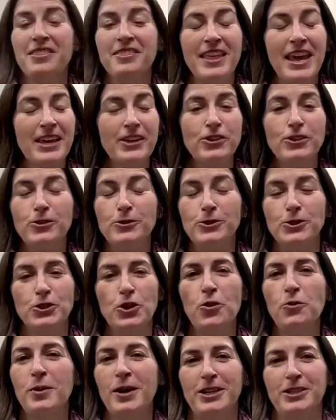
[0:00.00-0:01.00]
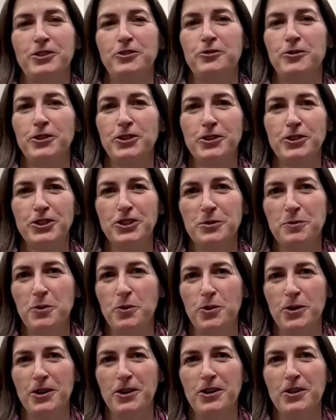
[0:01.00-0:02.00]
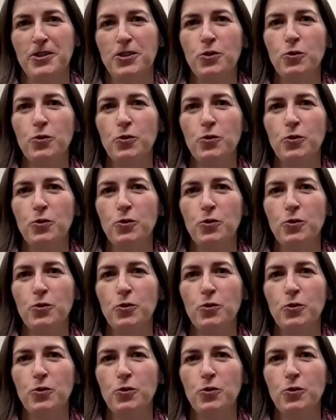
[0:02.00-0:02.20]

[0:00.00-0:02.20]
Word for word: Thank you so much for your support.